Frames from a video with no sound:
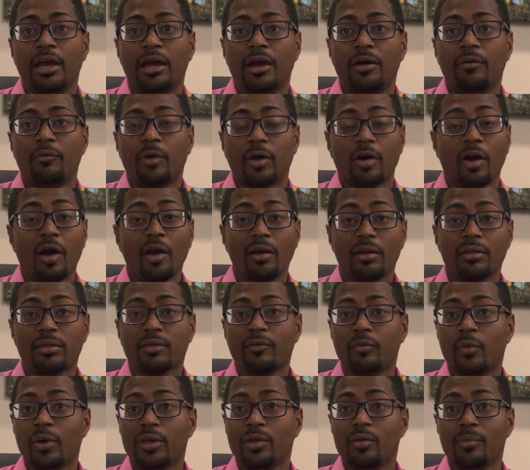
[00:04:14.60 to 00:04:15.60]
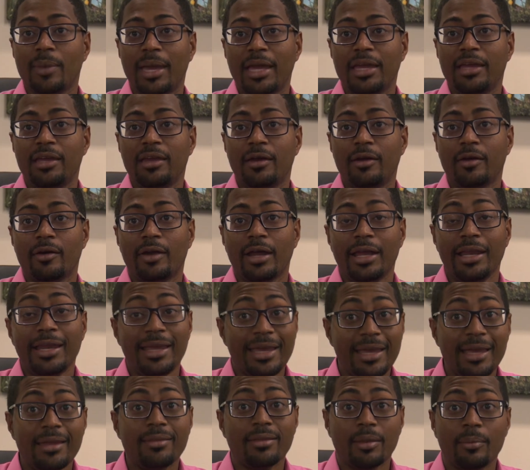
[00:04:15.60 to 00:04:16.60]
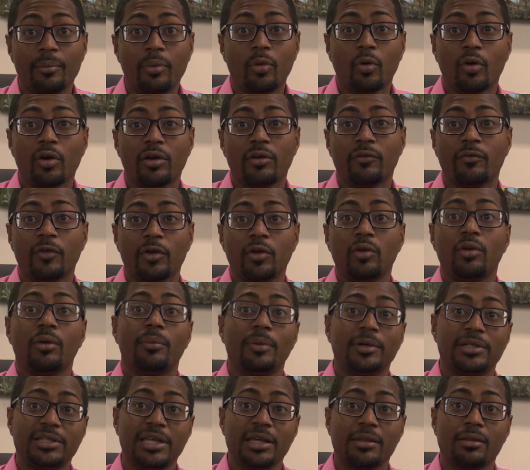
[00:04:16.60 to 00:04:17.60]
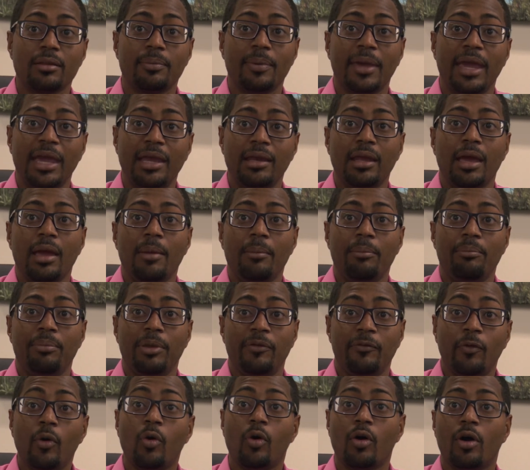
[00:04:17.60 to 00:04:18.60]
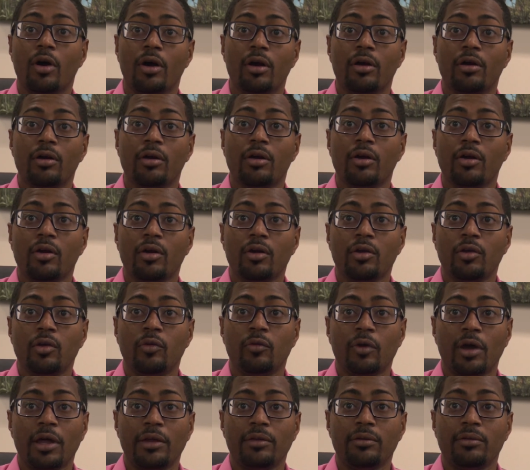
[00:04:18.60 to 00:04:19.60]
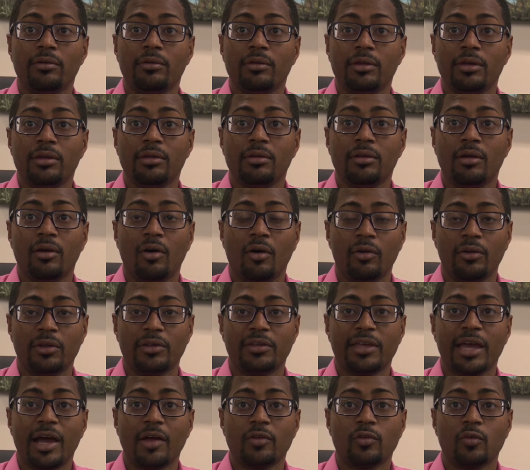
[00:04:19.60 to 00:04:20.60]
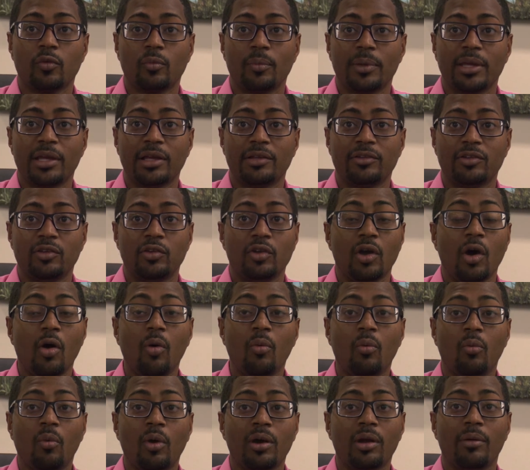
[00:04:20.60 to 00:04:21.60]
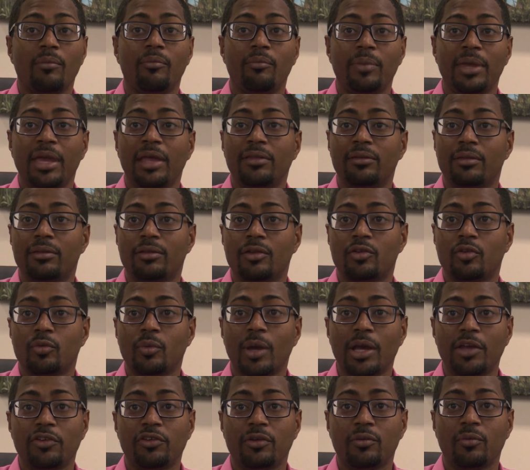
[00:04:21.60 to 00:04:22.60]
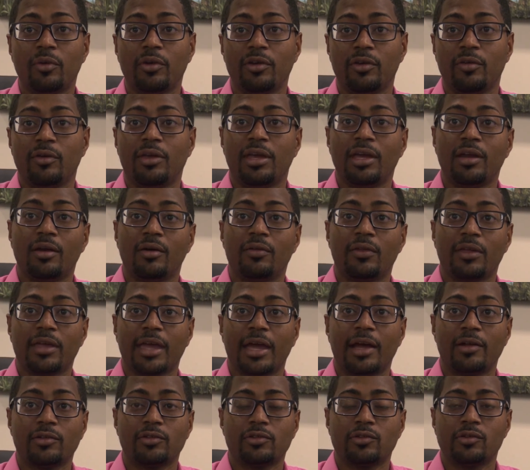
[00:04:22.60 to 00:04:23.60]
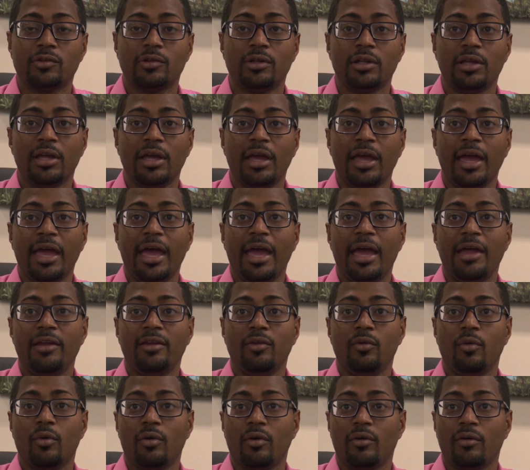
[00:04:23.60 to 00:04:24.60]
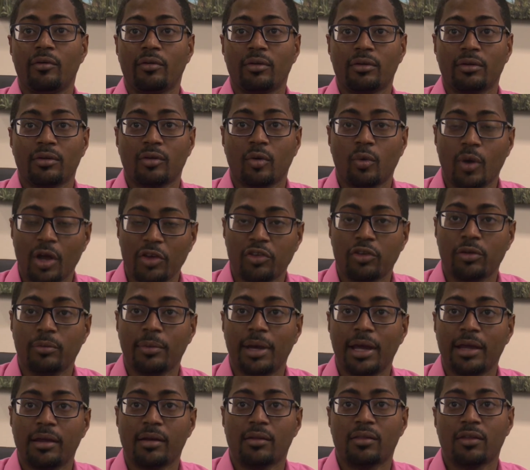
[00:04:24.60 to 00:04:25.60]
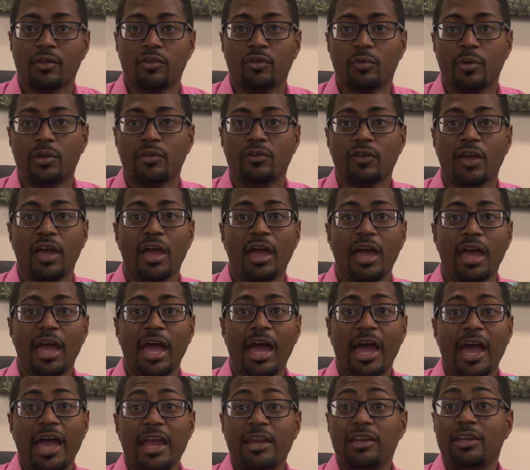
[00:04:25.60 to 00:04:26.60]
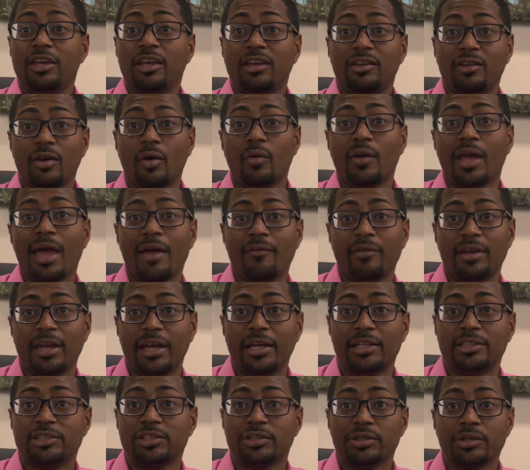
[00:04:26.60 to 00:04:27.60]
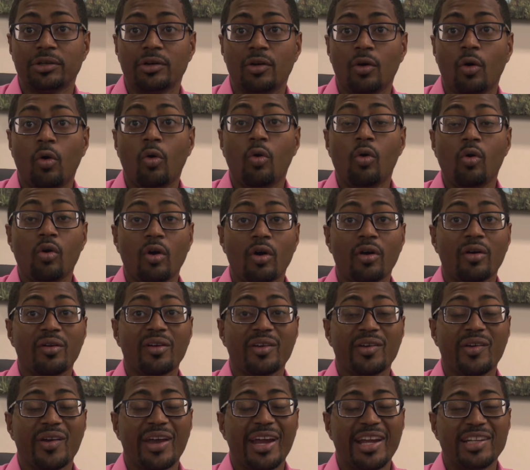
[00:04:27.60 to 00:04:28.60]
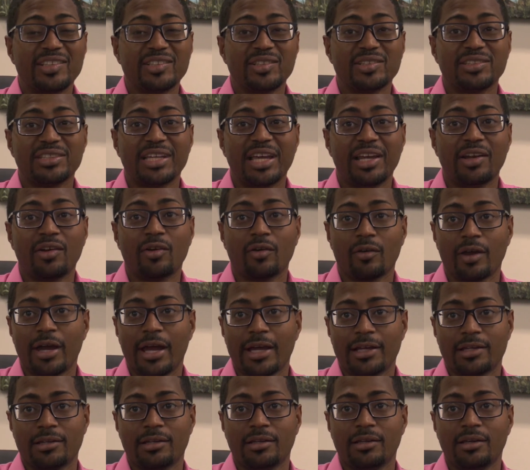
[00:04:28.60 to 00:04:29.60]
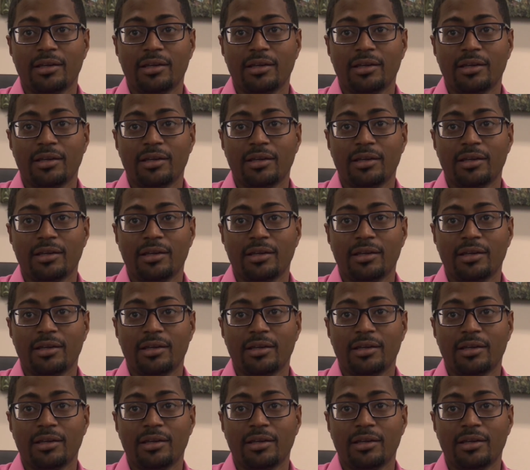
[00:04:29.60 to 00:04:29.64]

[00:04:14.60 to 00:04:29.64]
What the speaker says: regardless of what you may hear, it is important for you to participate before you run on this council, because you don't want to be in the situation where you get on the council and you are questioning my constituents and you don't have an answer or your answer is incorrect.